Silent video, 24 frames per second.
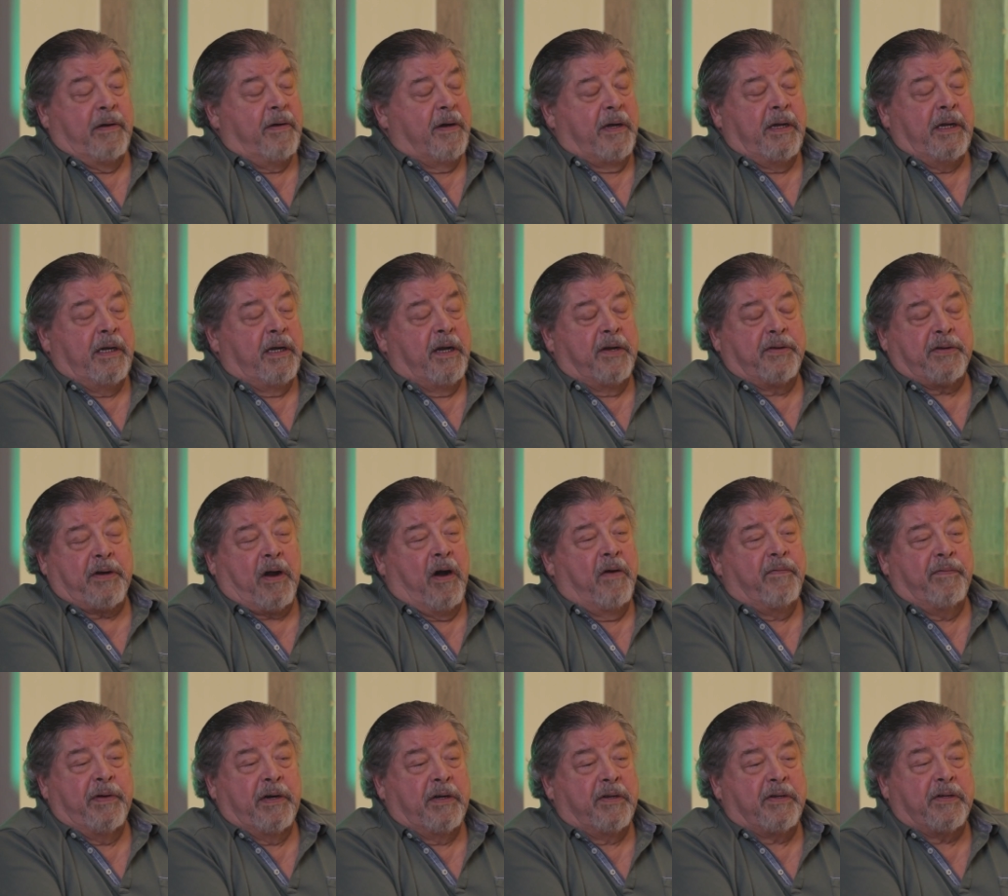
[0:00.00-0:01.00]
He, he, he
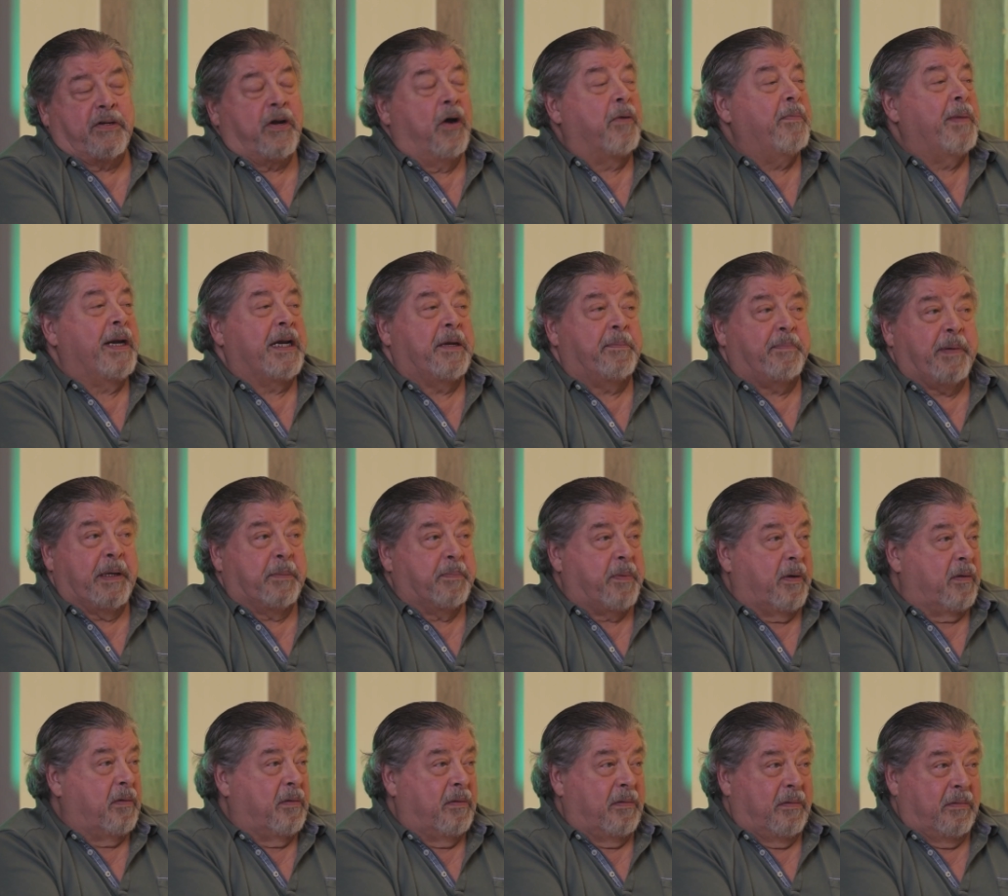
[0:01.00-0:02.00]
discovered so
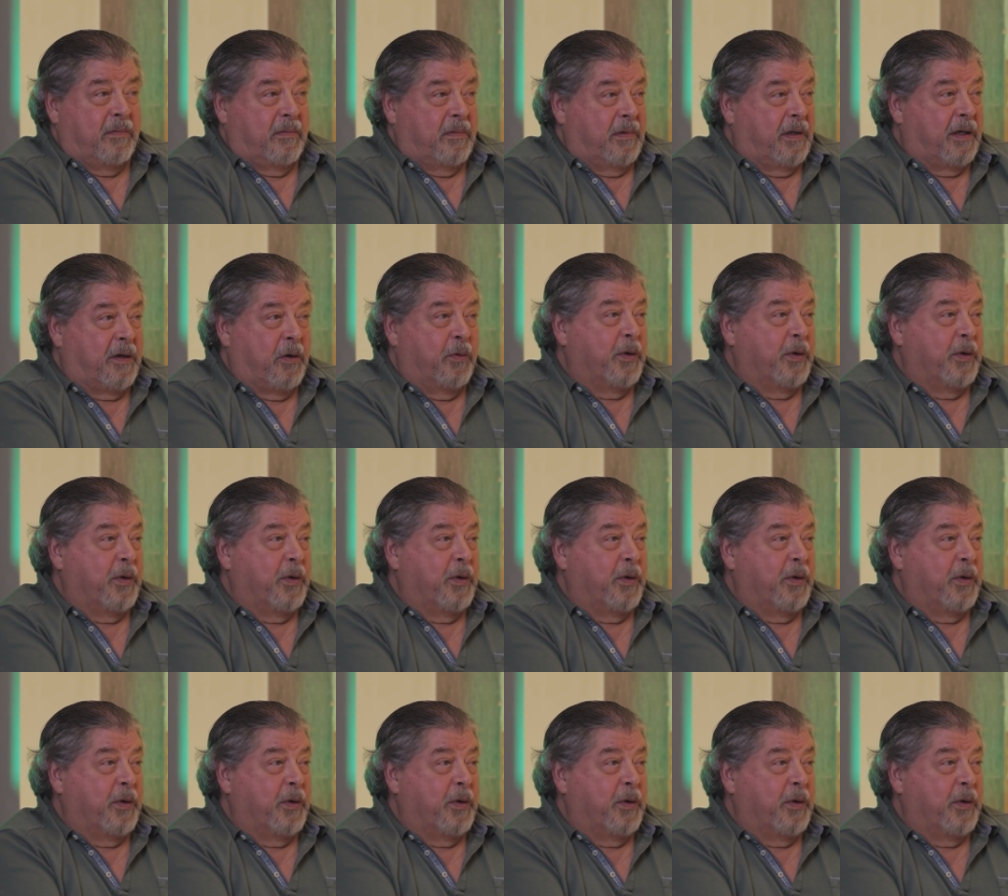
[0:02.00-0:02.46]
many people.